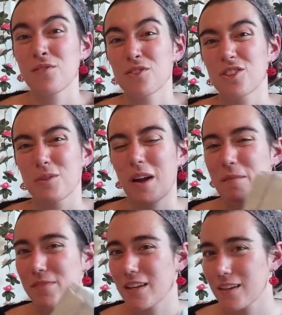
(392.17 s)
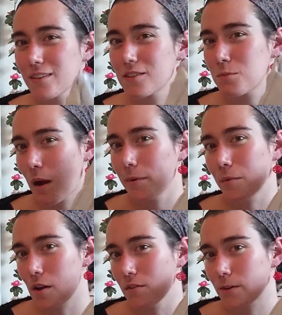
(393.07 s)
know for sure, but I'm thinking this is probably
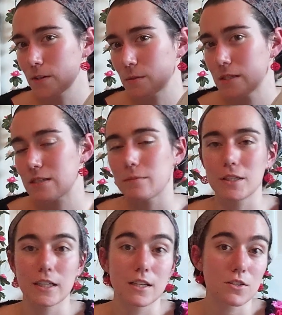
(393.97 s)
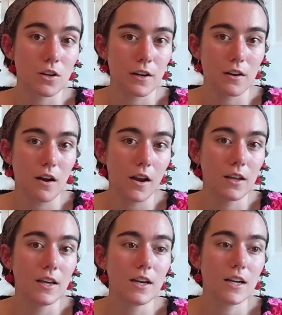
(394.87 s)
one of the first ones I'm gonna get started
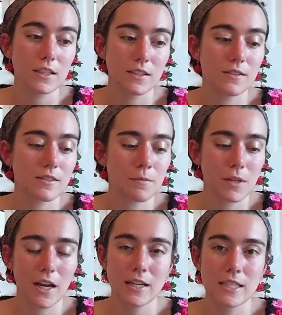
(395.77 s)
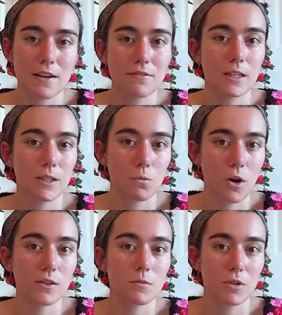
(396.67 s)
on, because this is something I definitely
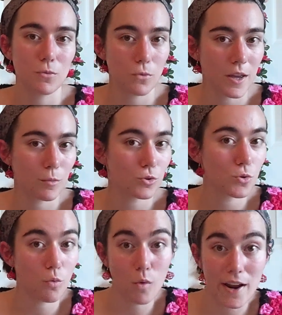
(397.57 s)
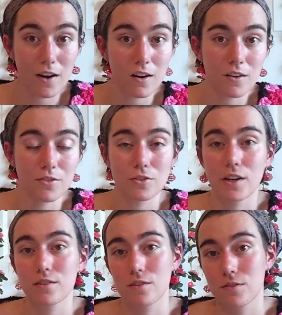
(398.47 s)
want to be able to wear for the
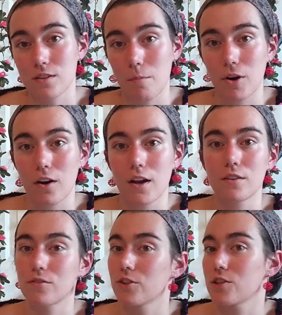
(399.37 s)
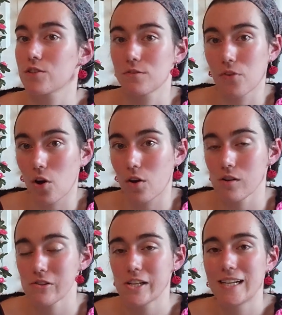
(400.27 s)
rest of summer and for this fall.